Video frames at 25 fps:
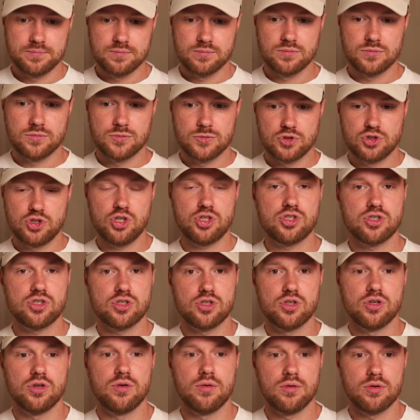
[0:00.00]
just
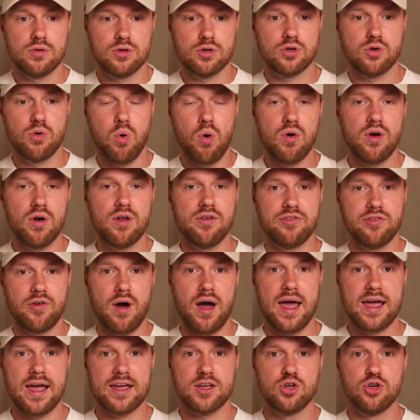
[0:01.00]

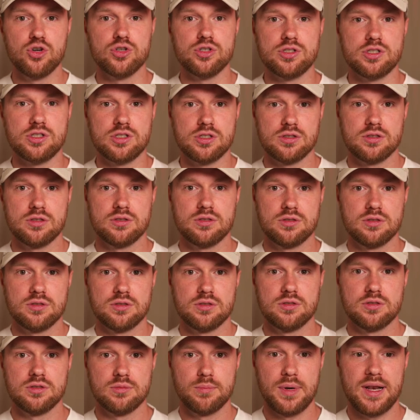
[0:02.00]
qualify good,
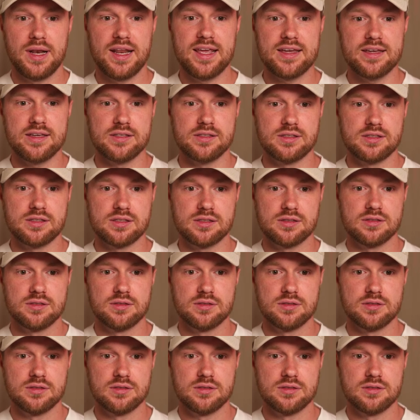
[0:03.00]
please,